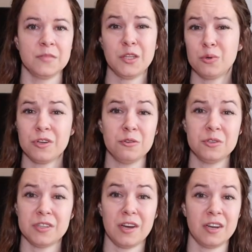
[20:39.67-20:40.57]
There were no
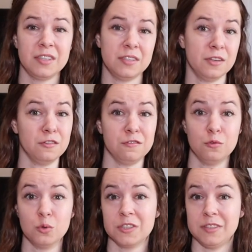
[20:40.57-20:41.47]
signs of
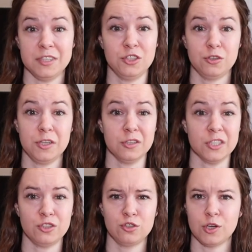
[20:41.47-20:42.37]
forced entry or
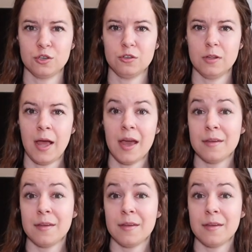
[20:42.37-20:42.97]
a struggle,